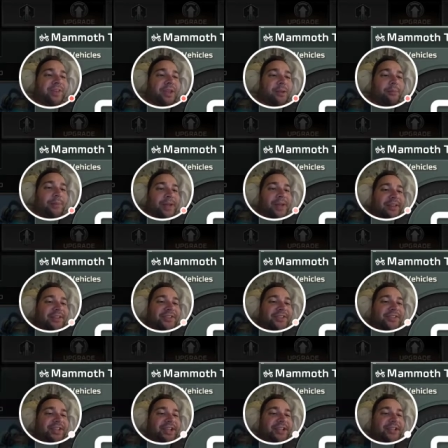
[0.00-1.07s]
But yeah, this
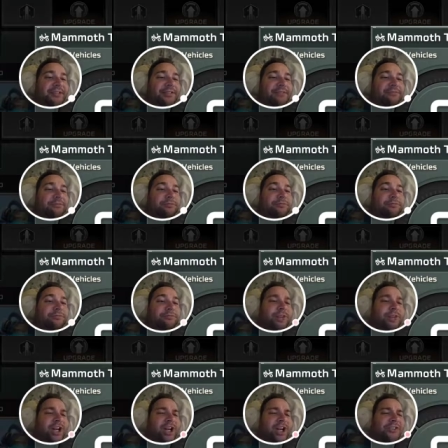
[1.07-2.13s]
thing,
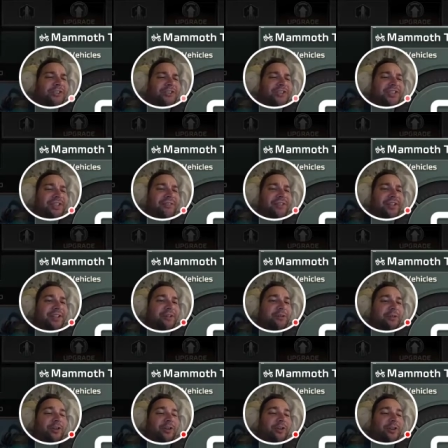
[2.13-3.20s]
170.
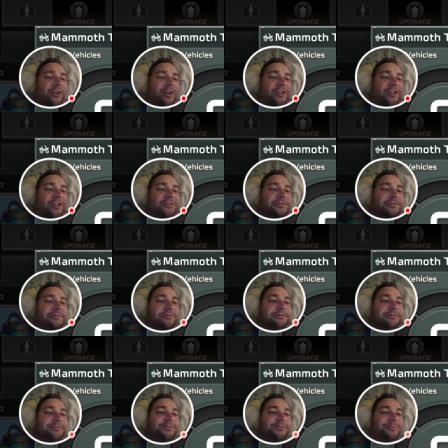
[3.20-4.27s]
Oh,
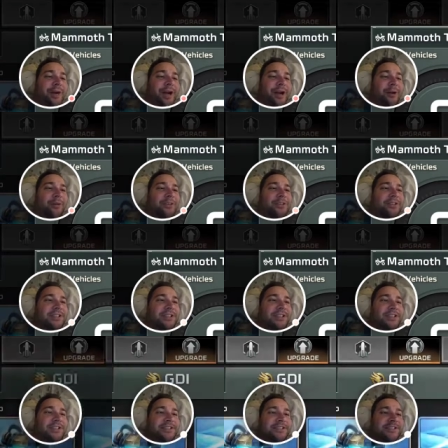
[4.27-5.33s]
wow.
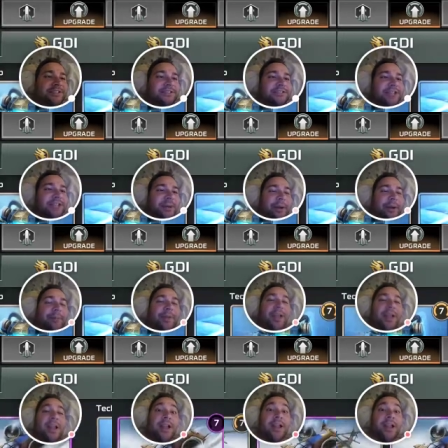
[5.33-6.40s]
Anyway,
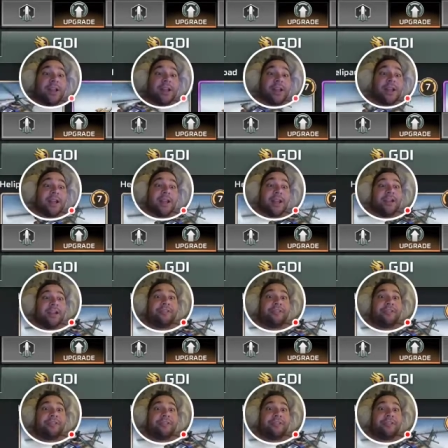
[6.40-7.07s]
enough